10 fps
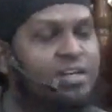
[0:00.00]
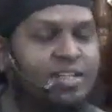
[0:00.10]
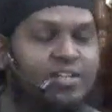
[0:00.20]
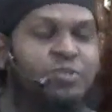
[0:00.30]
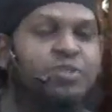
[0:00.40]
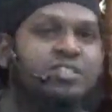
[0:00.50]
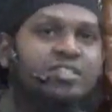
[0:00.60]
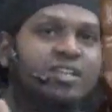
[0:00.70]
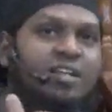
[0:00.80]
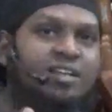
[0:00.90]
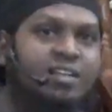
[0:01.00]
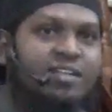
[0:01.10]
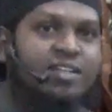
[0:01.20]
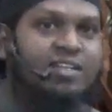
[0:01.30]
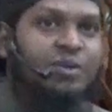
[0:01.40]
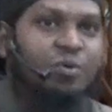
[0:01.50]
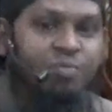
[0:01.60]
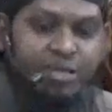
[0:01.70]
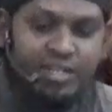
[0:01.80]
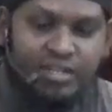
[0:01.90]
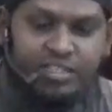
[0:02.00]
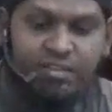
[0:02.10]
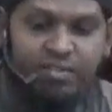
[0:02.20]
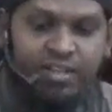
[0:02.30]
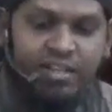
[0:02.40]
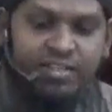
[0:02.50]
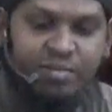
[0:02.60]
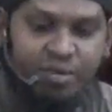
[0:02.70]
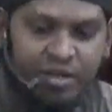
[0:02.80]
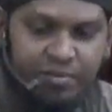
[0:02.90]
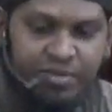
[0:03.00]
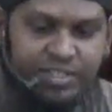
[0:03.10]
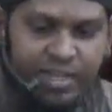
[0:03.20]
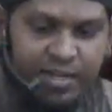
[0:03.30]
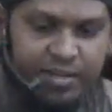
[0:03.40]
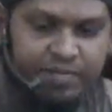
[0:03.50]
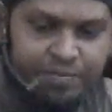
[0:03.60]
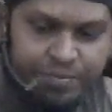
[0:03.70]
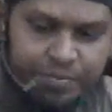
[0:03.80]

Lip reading: that you are still in the obedience of Allah subhanahu wa ta'ala.